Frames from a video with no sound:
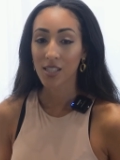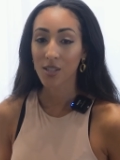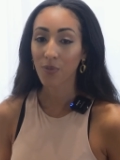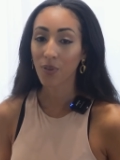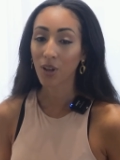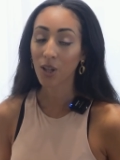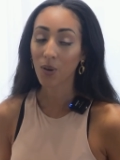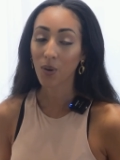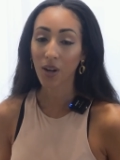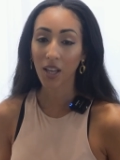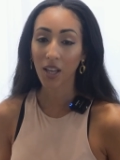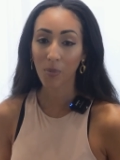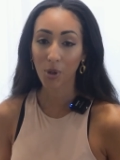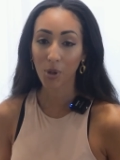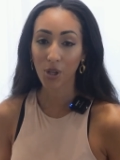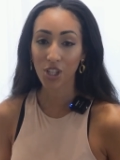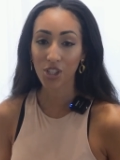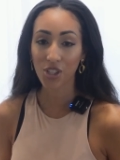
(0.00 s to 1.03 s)
to follow our
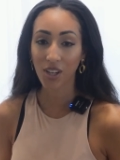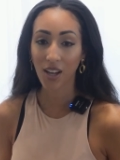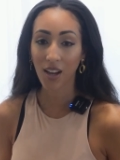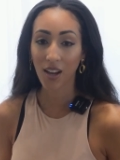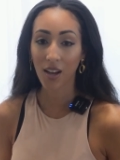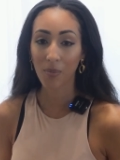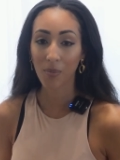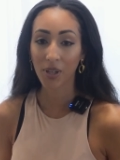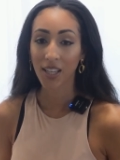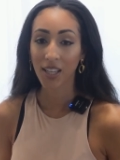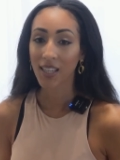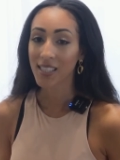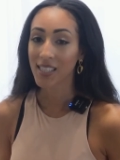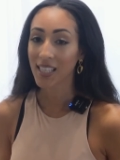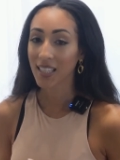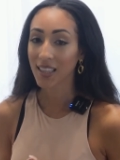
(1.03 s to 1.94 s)
Immigration Hub to